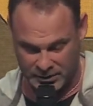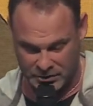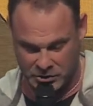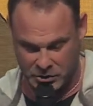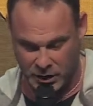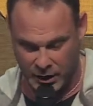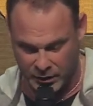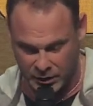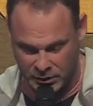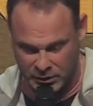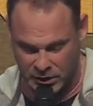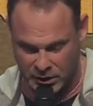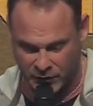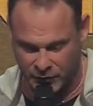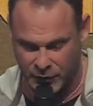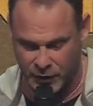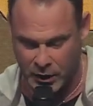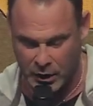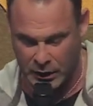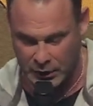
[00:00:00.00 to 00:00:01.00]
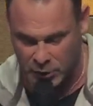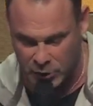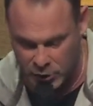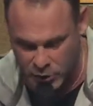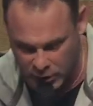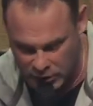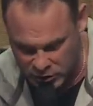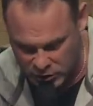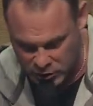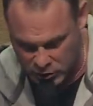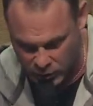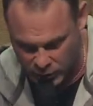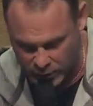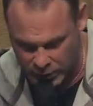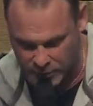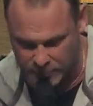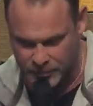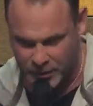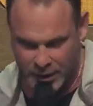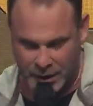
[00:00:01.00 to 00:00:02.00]
So other seed fell on good
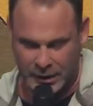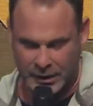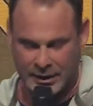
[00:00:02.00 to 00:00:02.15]
soil.